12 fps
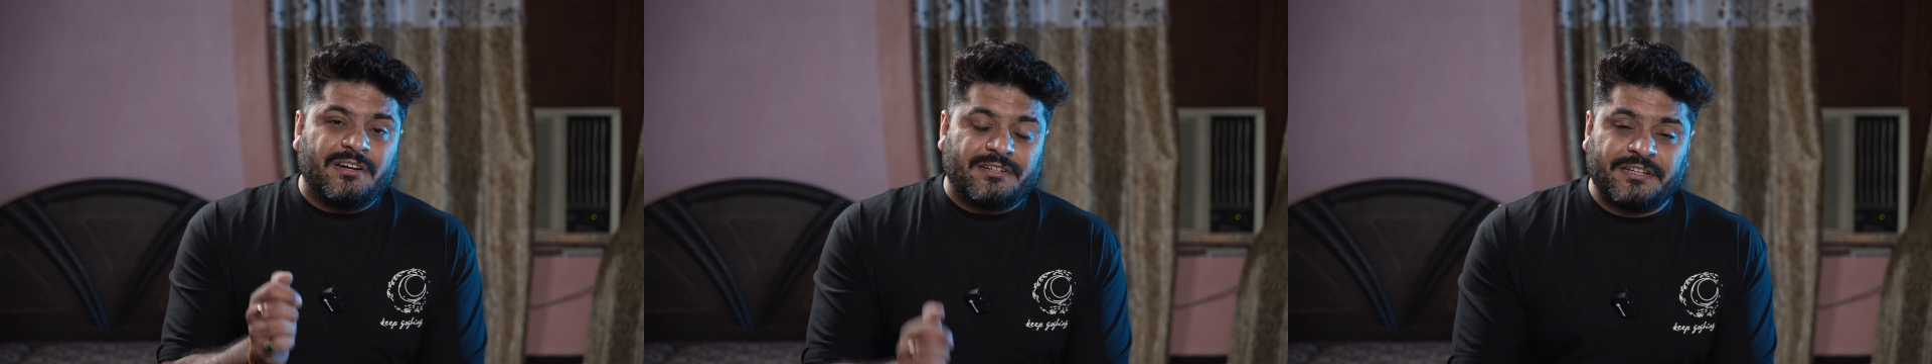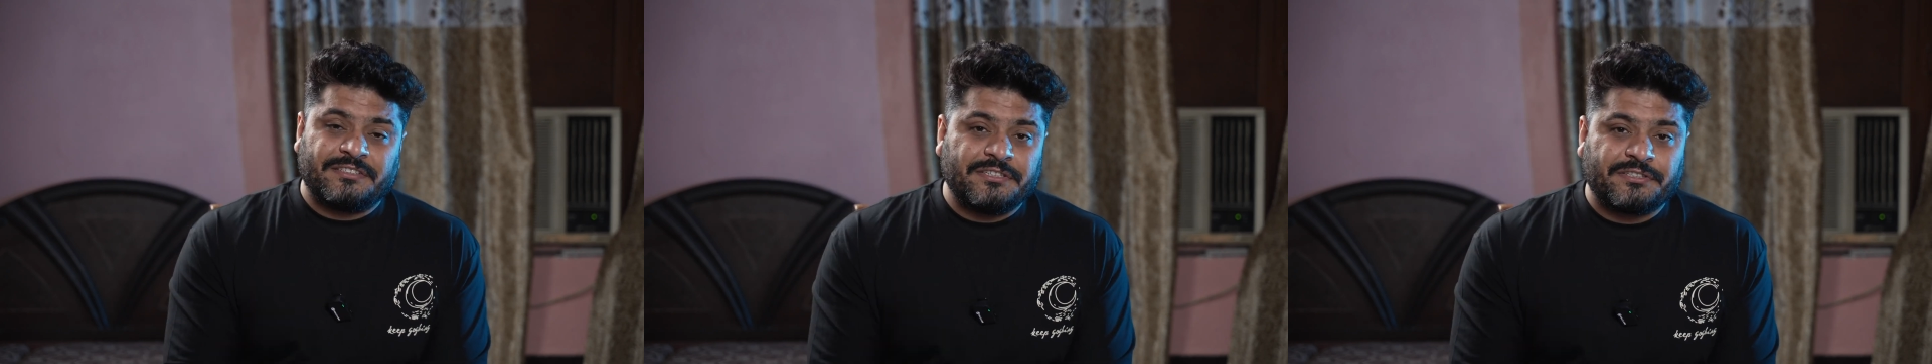
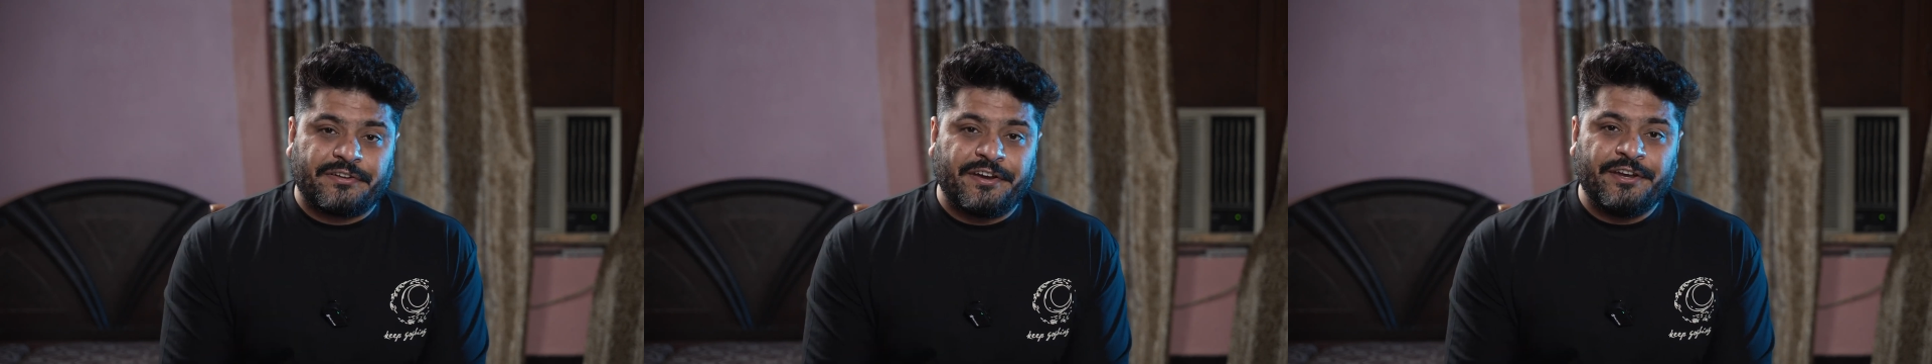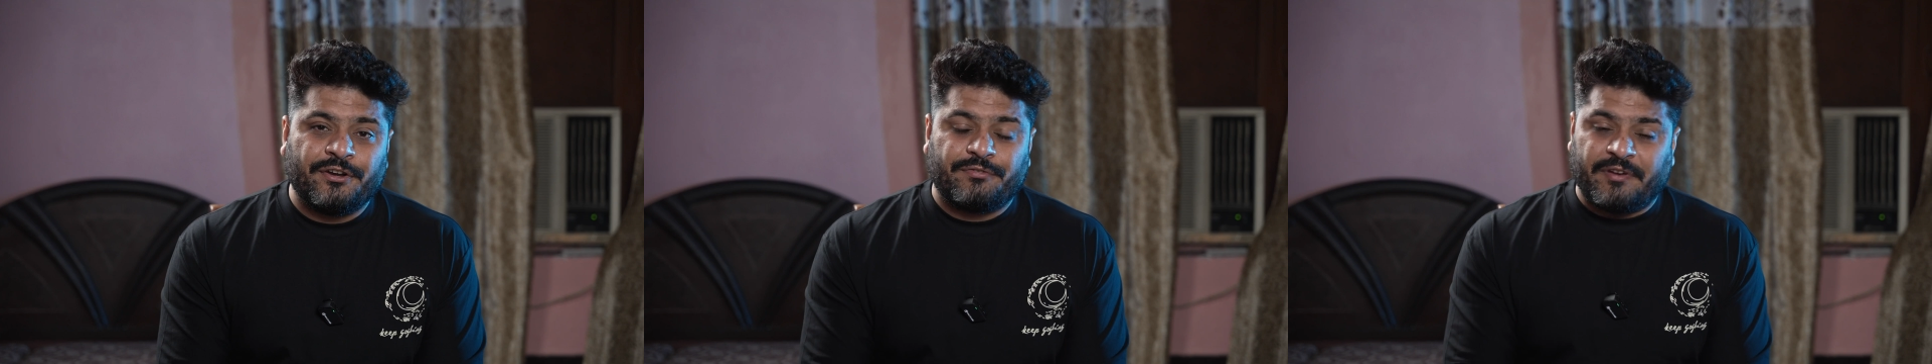touch
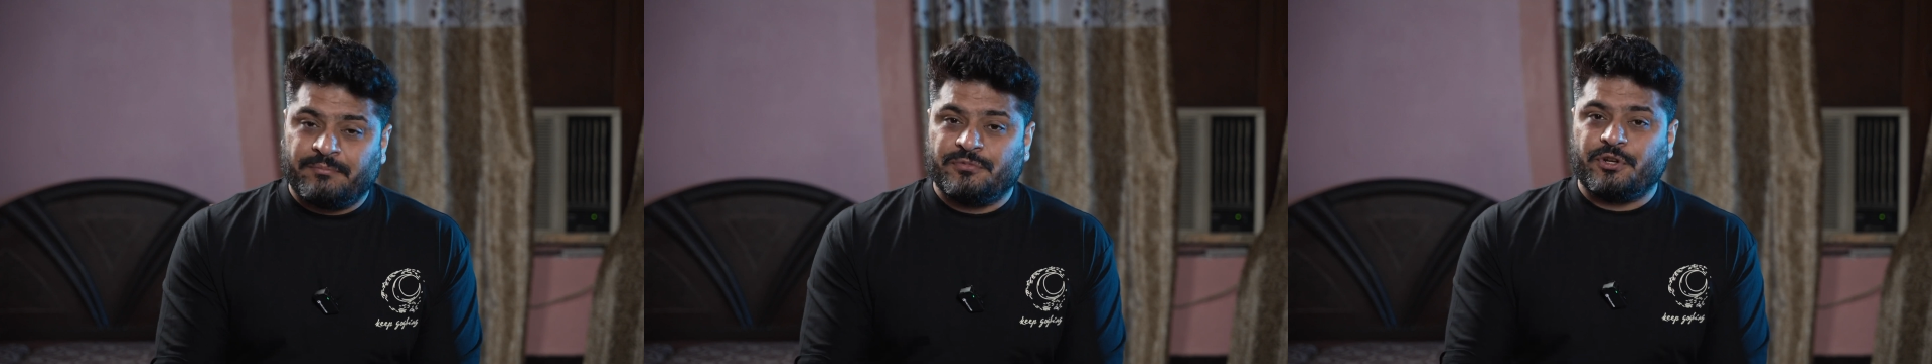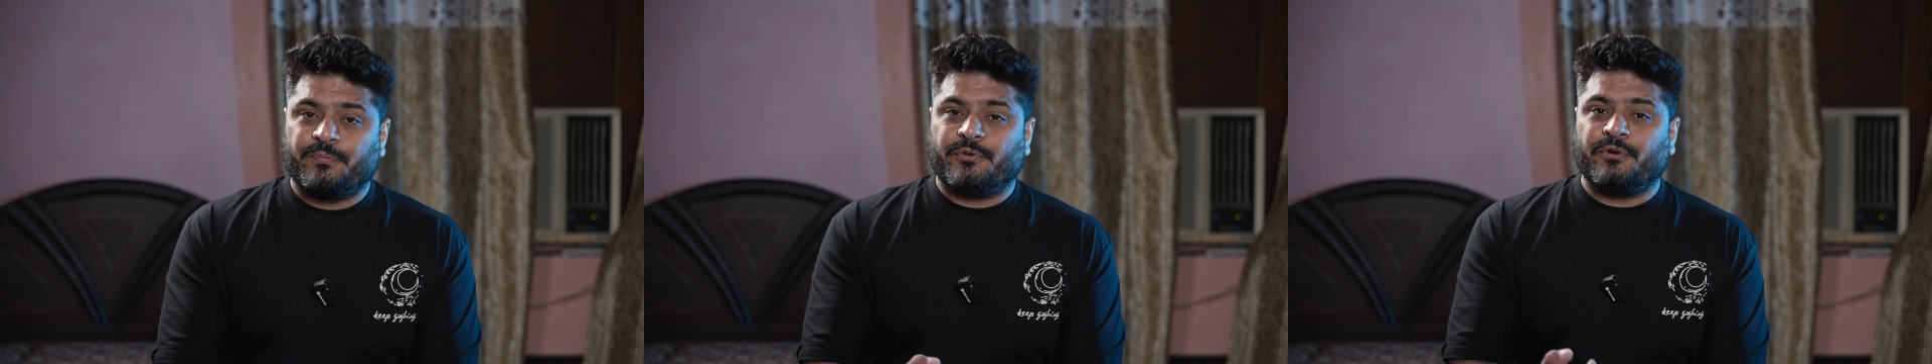screen of
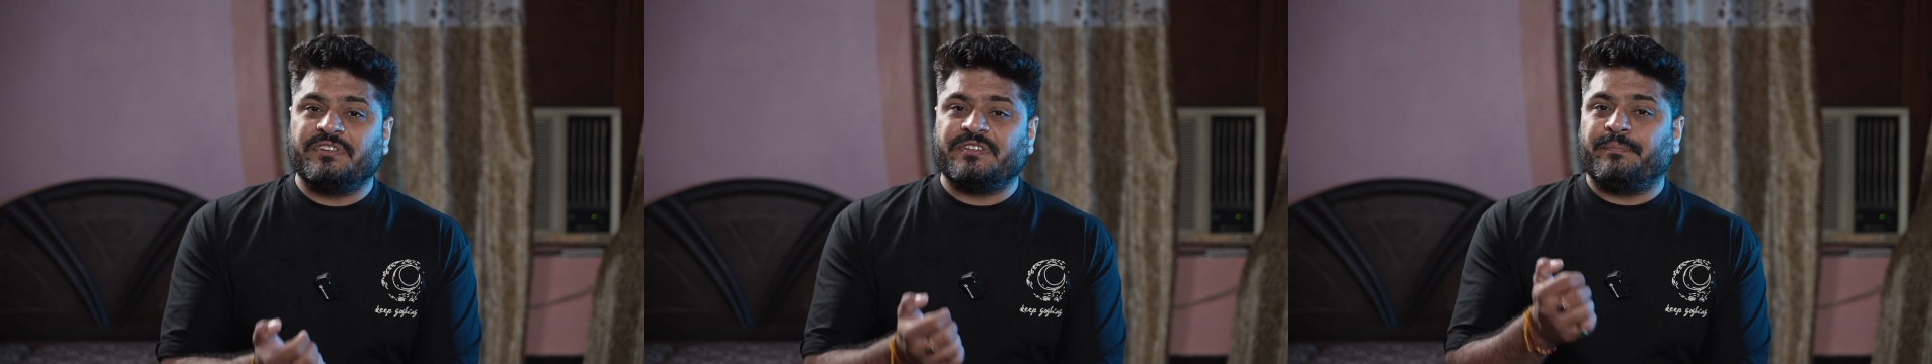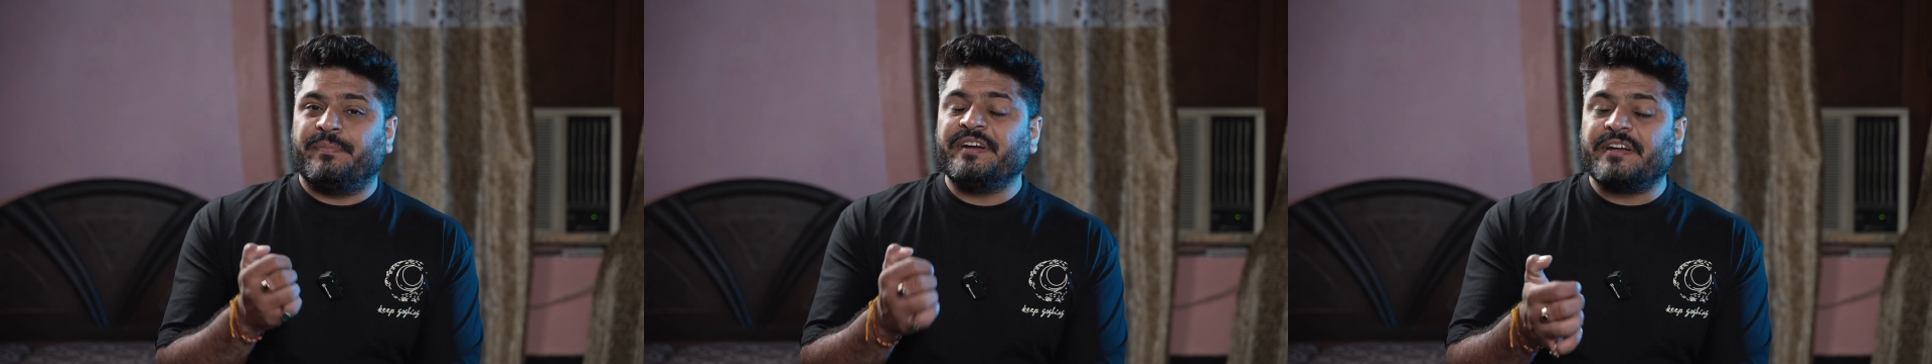M0 Pro is a
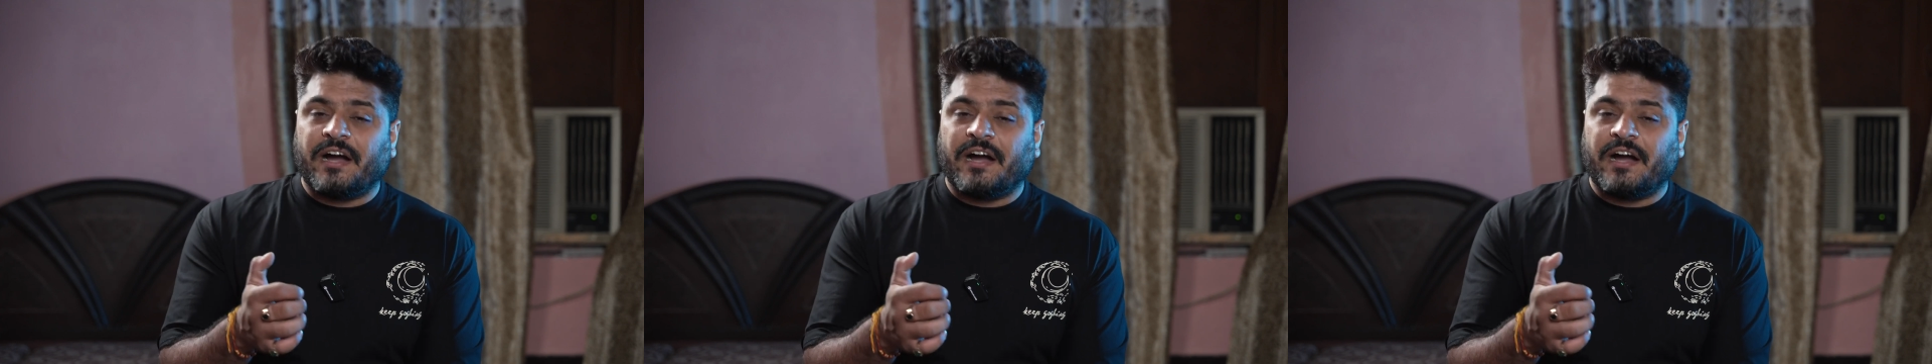bit